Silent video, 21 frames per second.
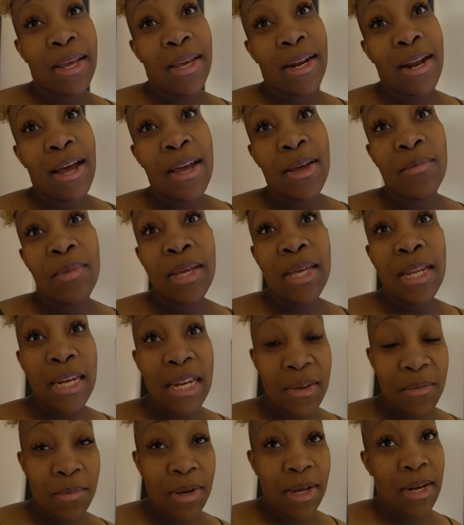and I am
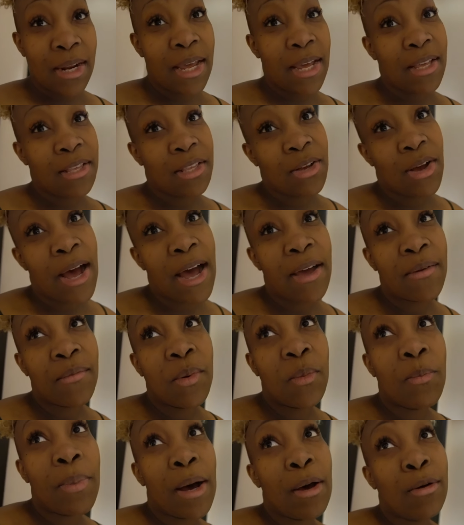ending Monday. So
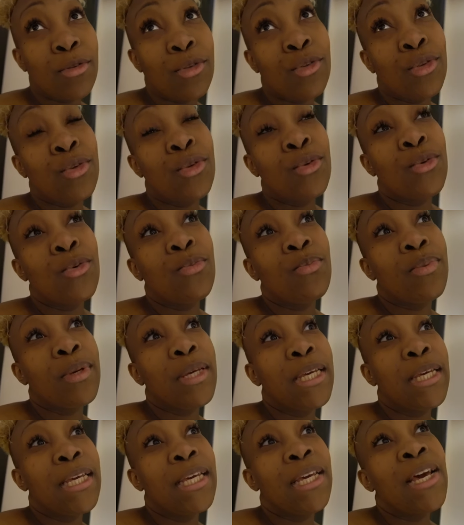I'm about to
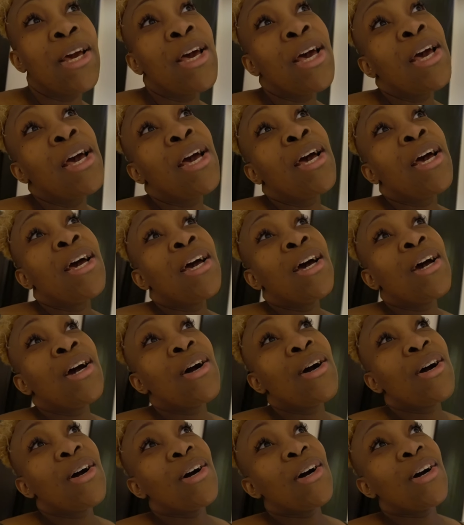be
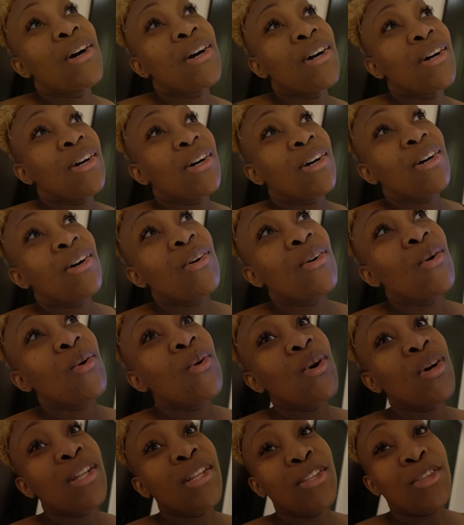
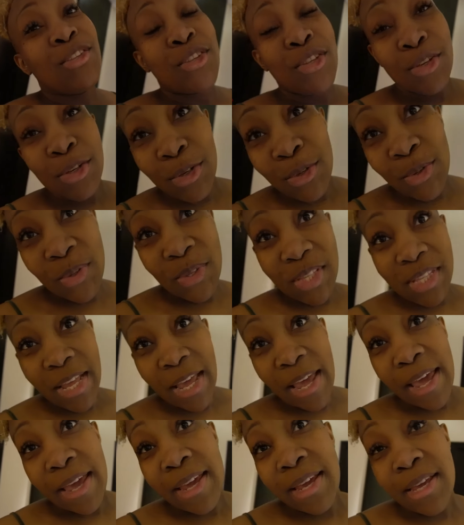on
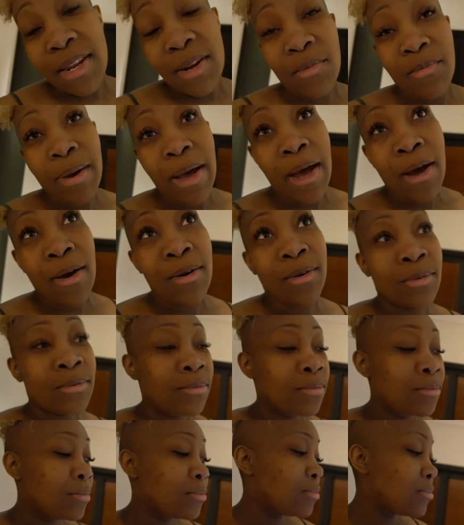Tuesday in about